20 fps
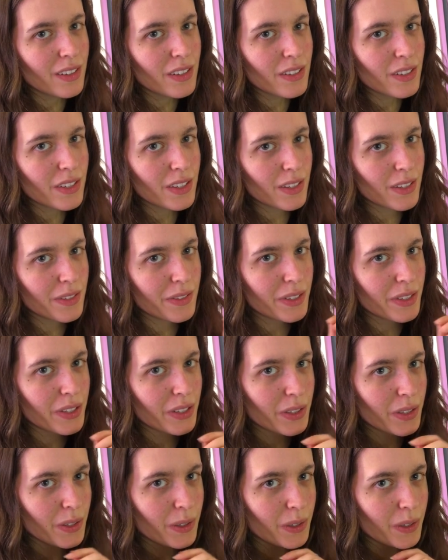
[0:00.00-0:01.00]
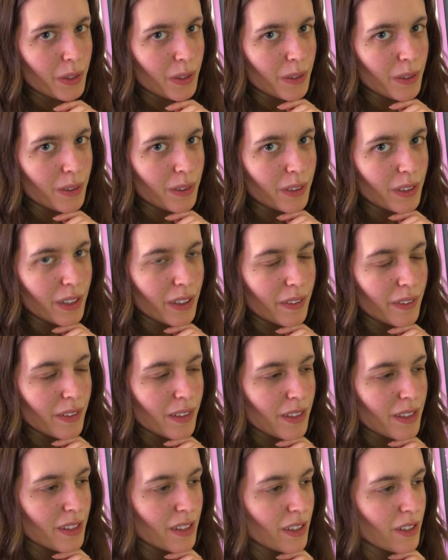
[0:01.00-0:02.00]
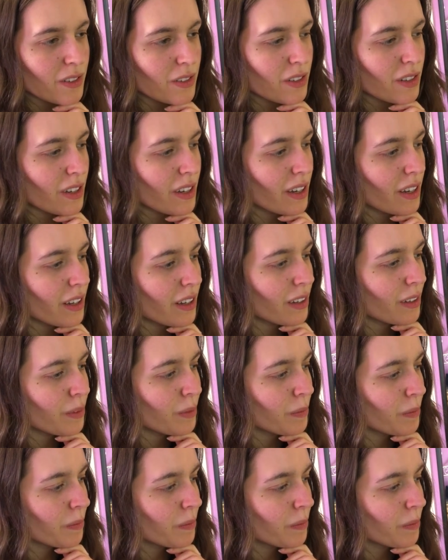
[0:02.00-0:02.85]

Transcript: since you live in such a